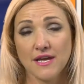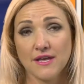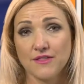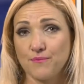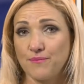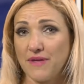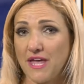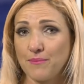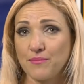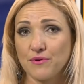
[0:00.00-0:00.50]
the
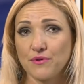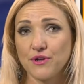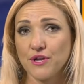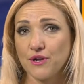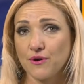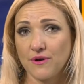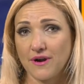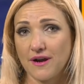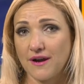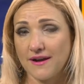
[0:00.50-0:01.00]
people
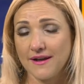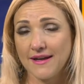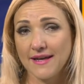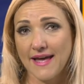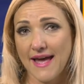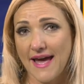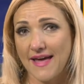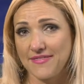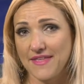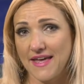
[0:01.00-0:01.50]
who are
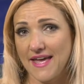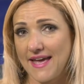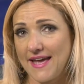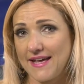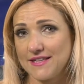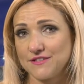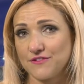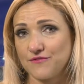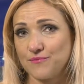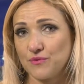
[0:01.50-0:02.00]
at the
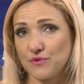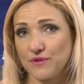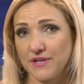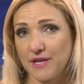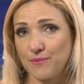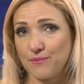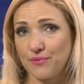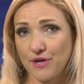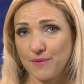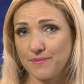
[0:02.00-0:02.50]
hands of
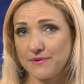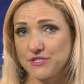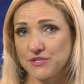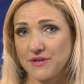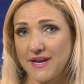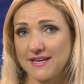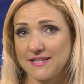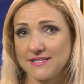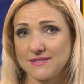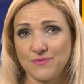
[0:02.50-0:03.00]
bullying
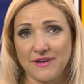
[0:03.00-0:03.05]
perpetrators,